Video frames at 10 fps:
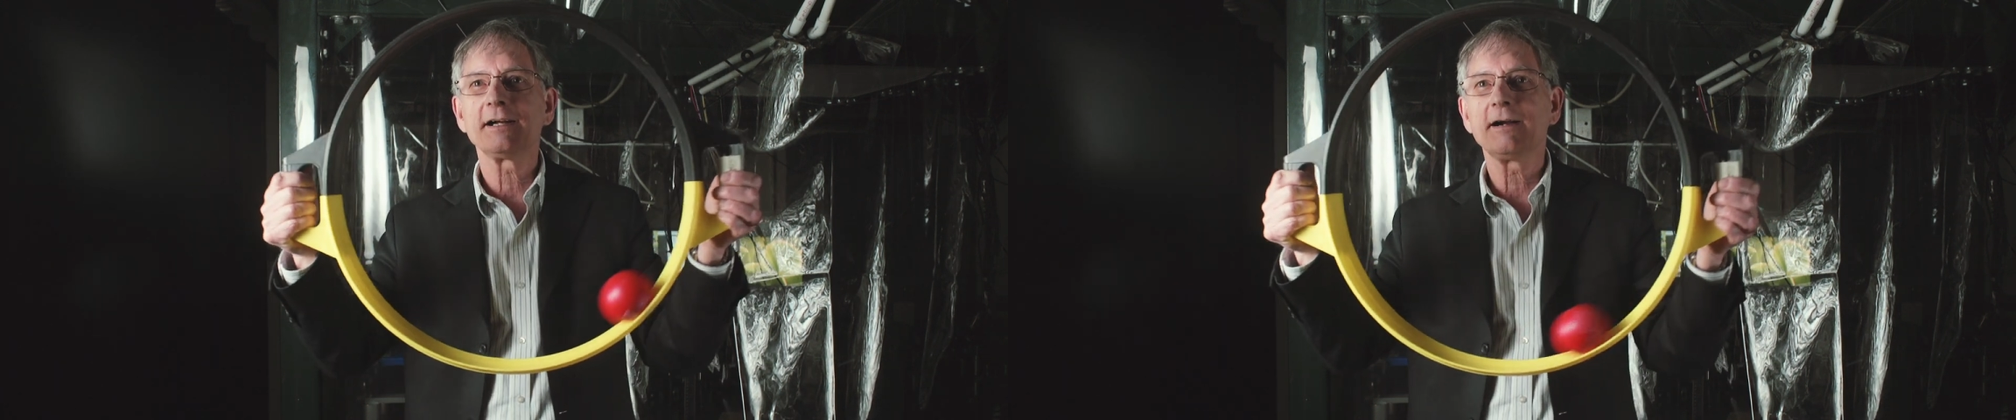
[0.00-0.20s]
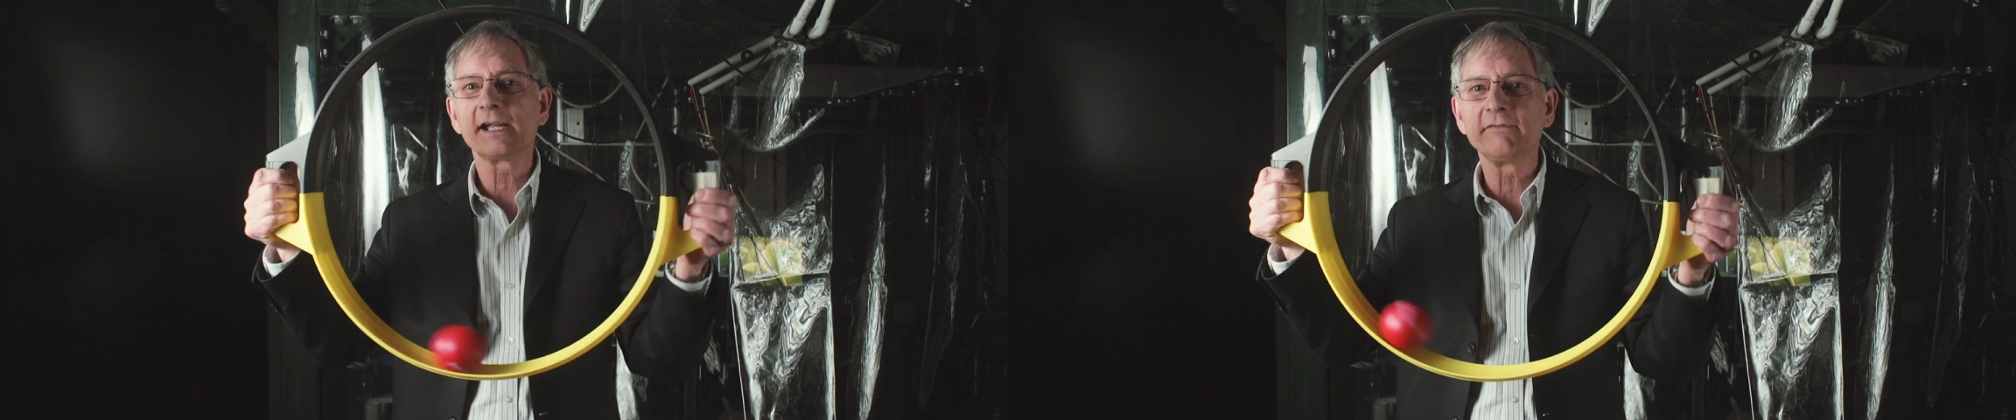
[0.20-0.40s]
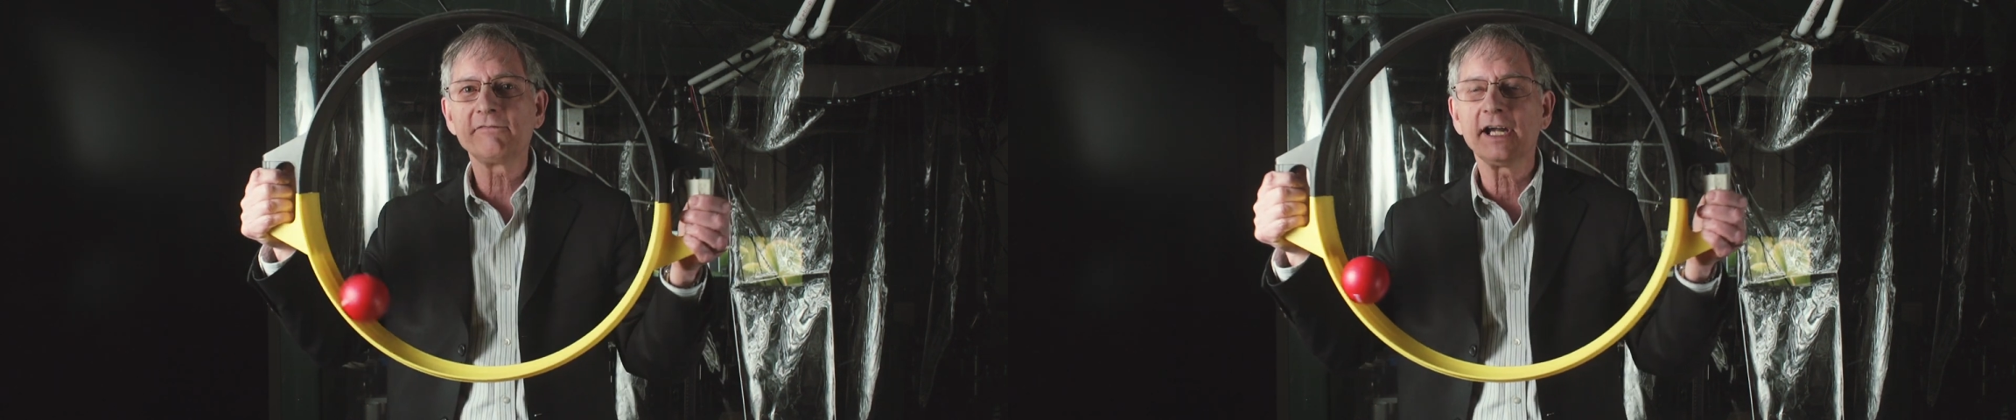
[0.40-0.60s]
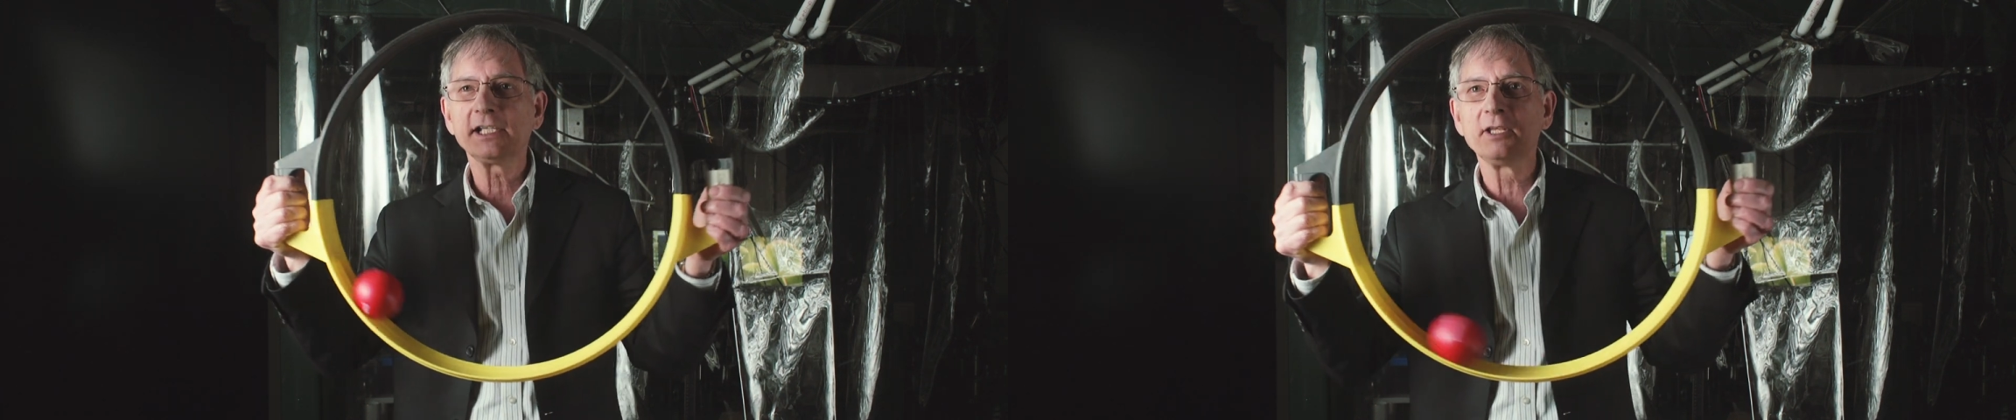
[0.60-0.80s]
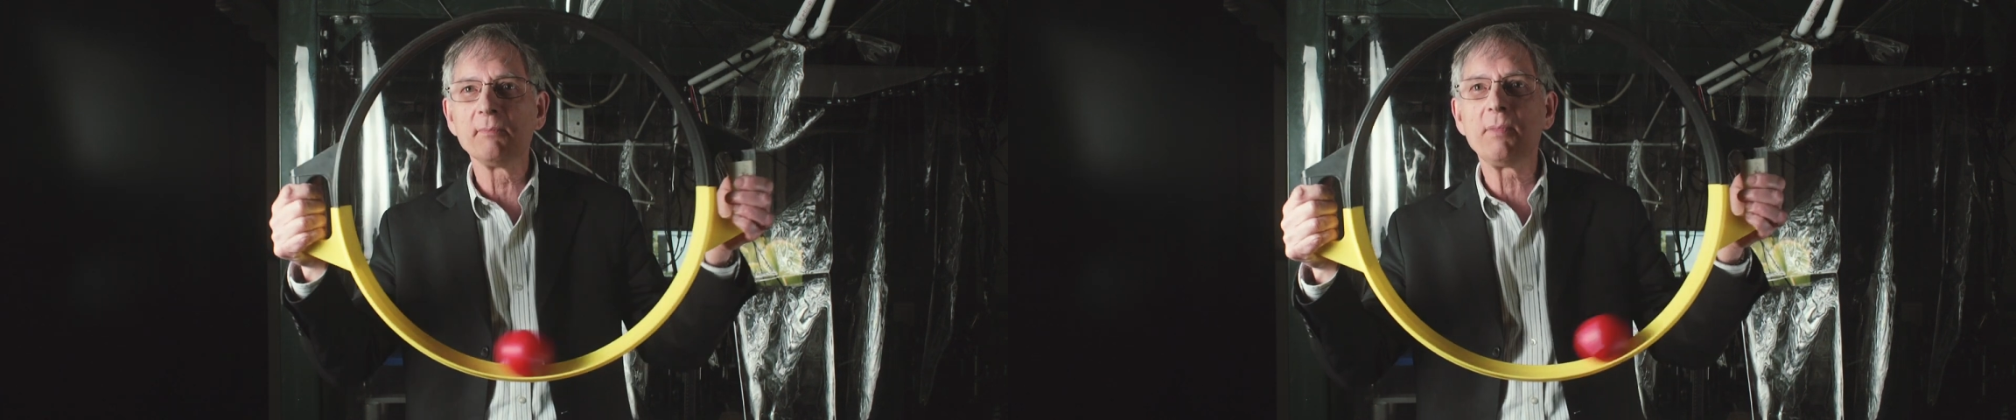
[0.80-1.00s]
are
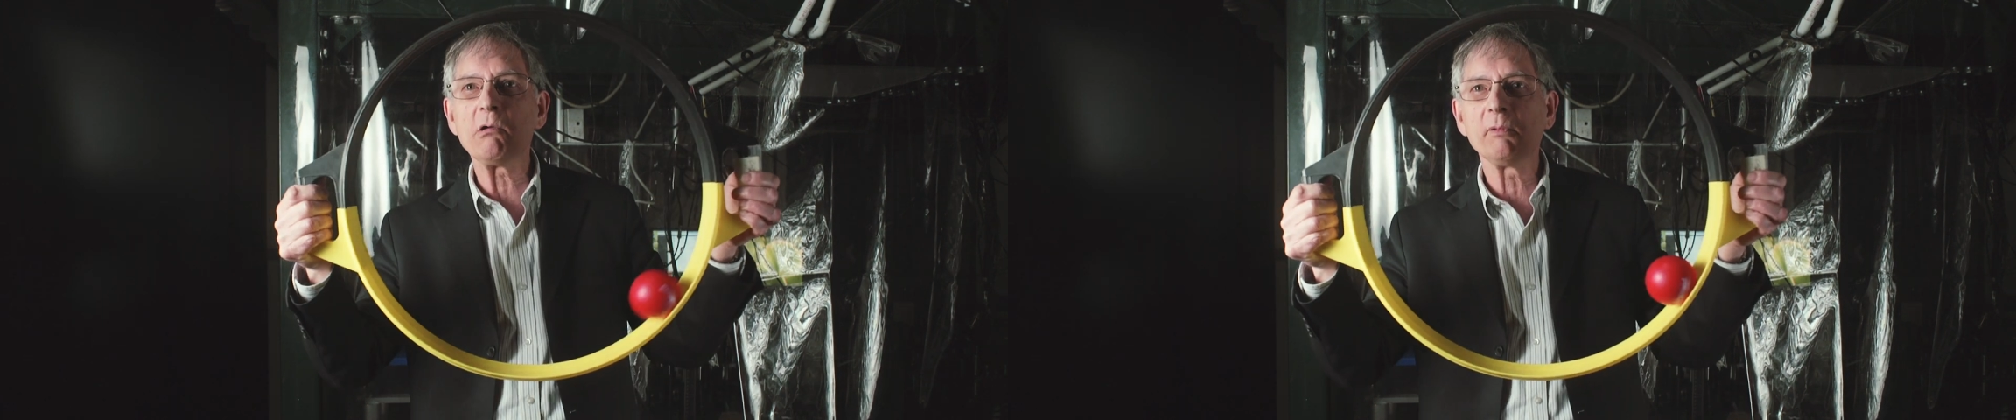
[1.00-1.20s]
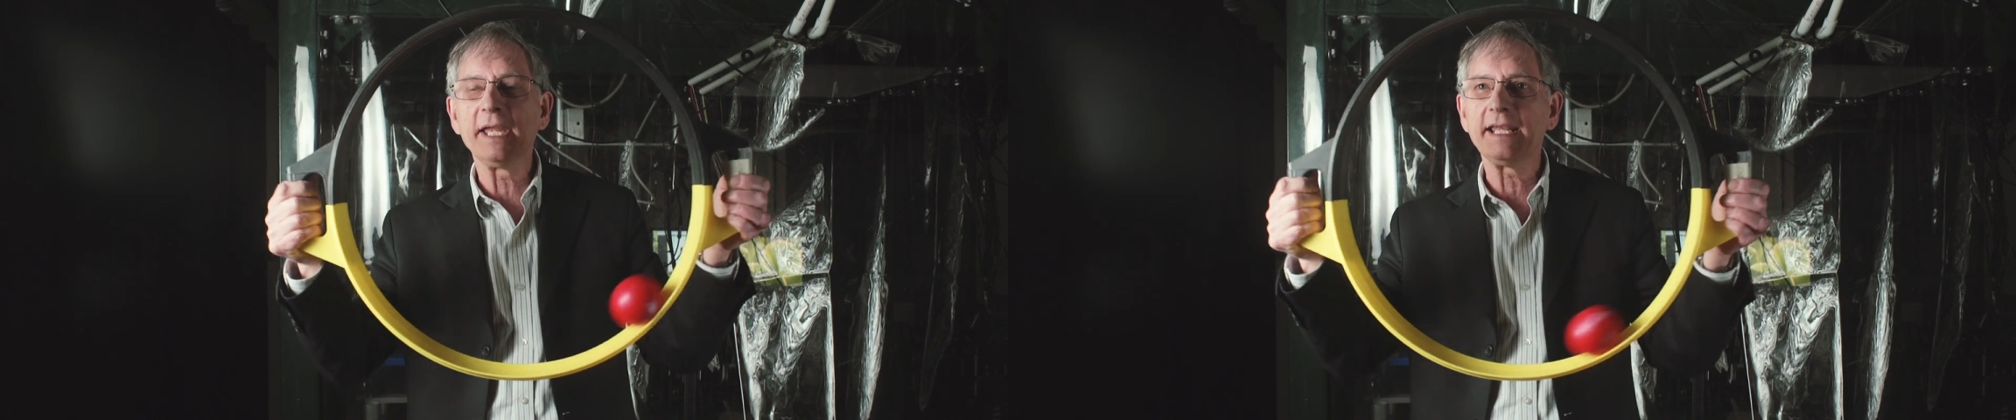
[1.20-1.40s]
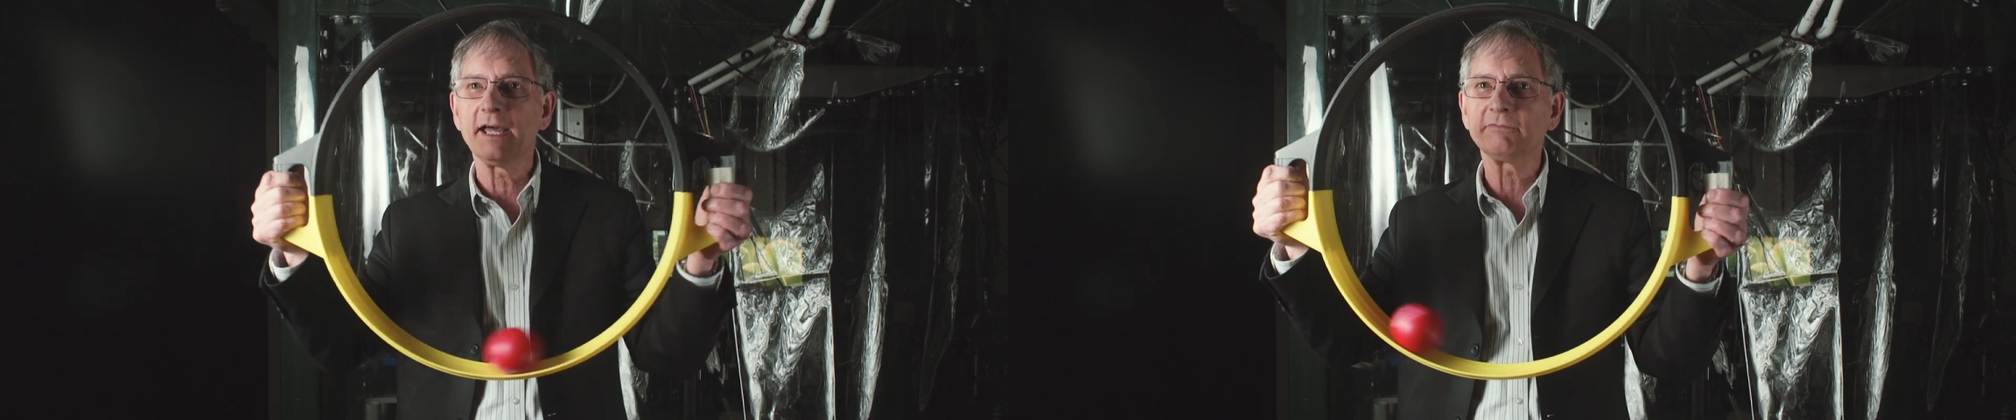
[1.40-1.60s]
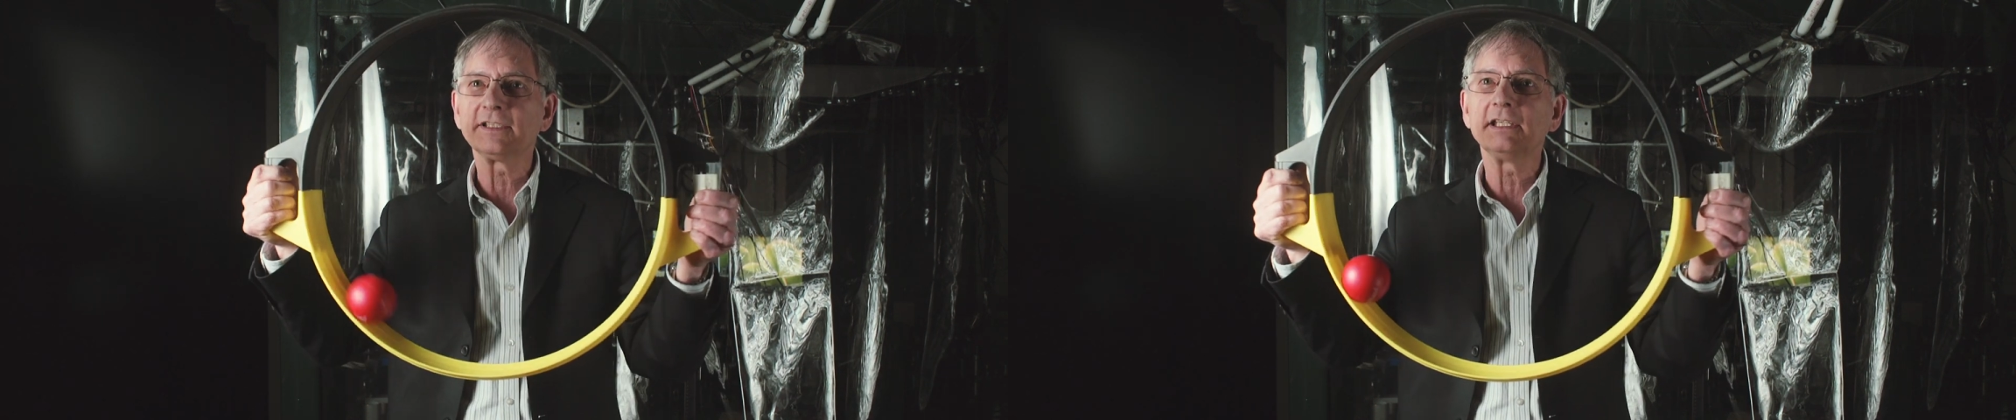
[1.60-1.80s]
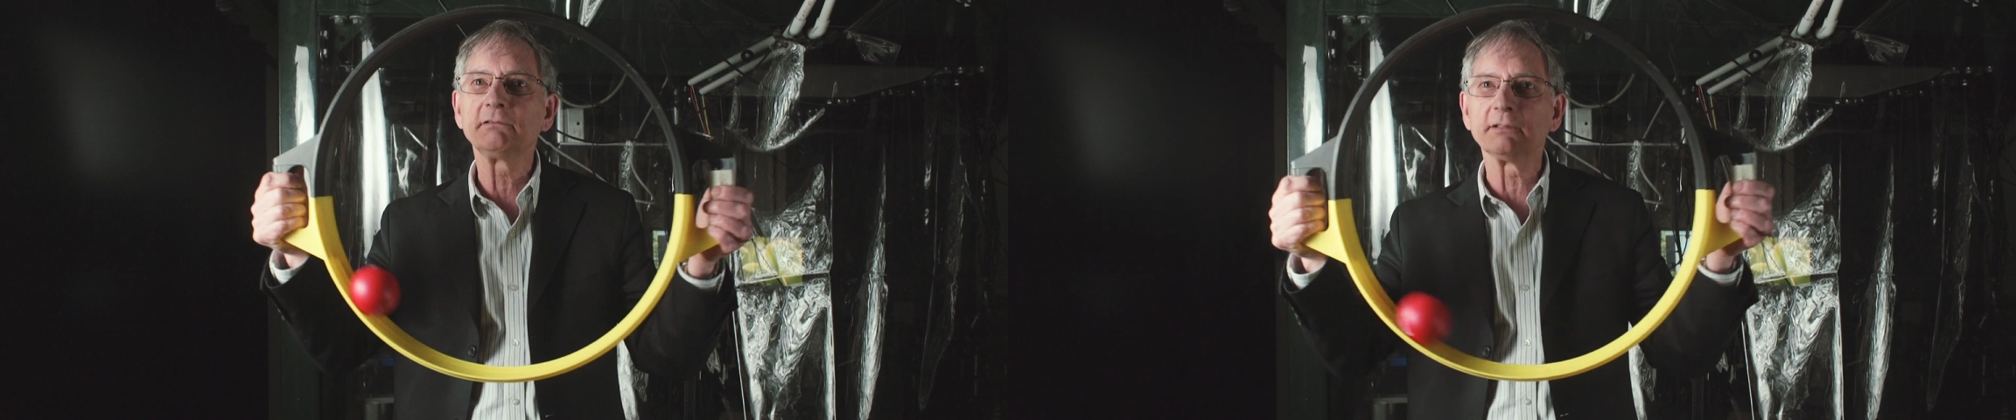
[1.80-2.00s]
confined in a bowl made out of
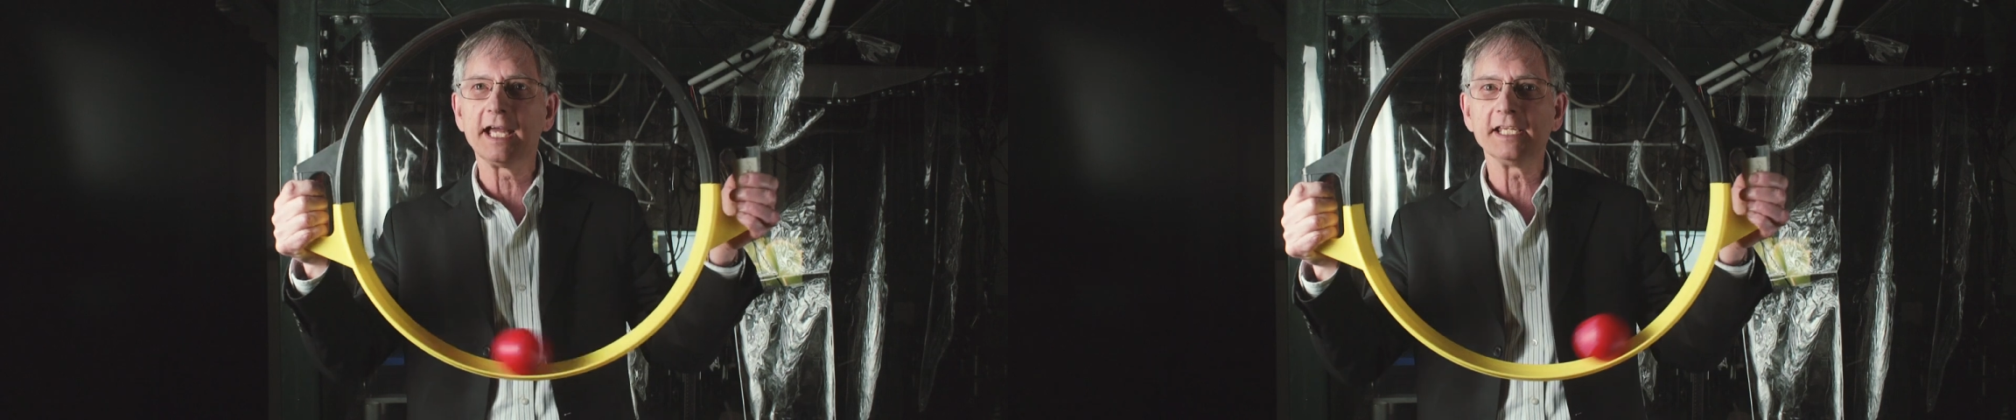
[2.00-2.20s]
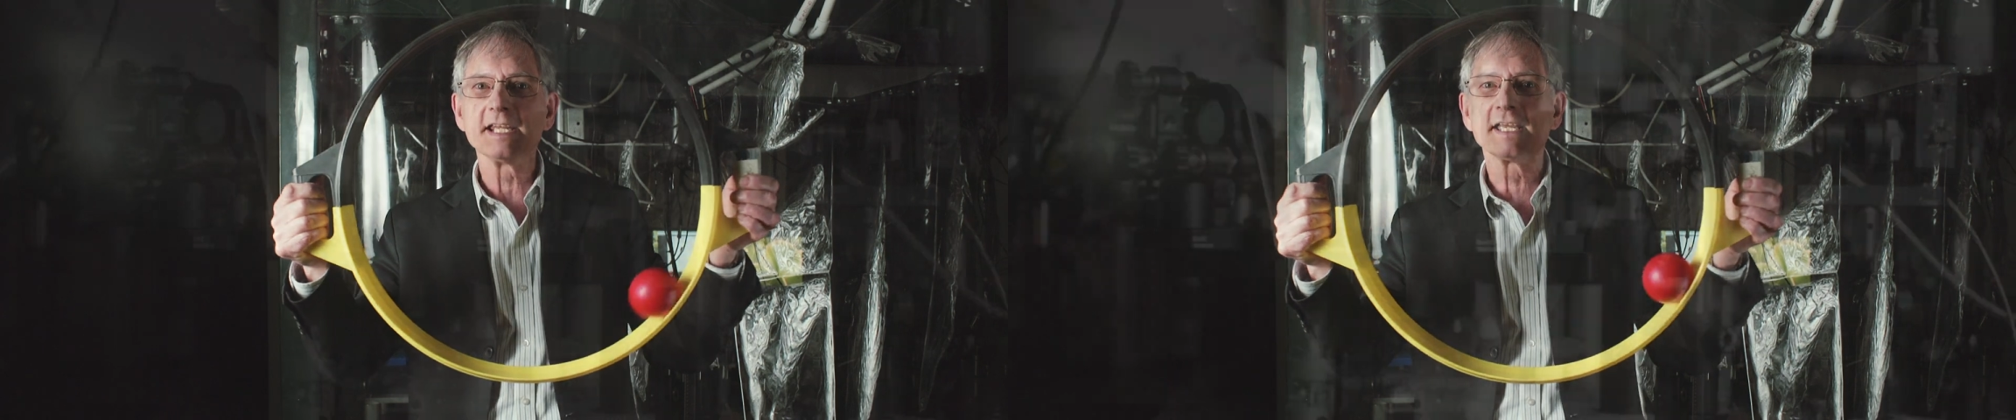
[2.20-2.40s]
laser light.